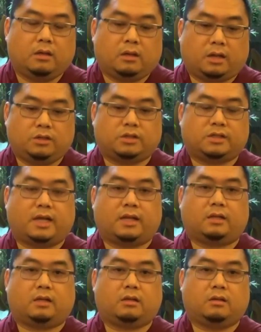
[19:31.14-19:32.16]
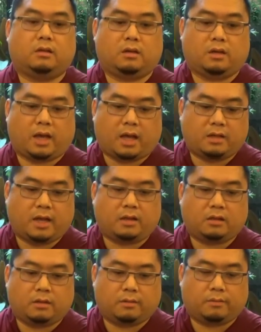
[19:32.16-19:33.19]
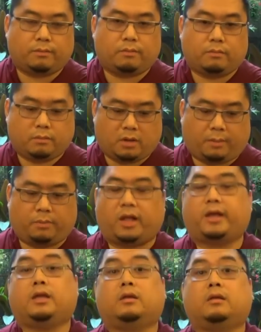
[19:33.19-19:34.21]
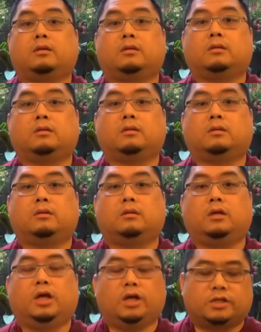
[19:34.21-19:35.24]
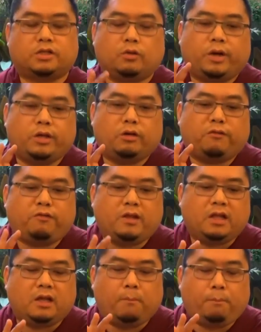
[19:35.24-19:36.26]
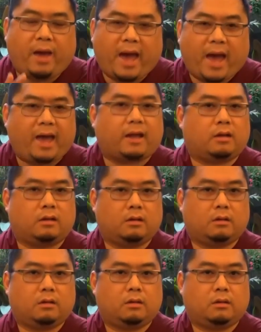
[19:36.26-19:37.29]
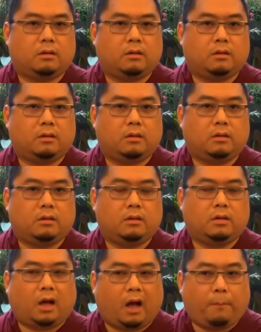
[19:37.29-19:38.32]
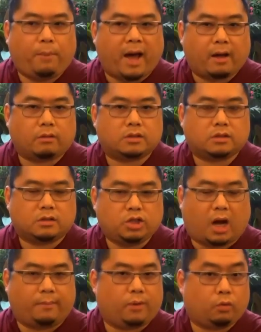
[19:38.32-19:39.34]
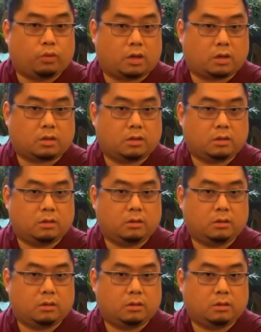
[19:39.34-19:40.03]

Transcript: understanding, and then applying. So when you're feeling bad, about Dharma work,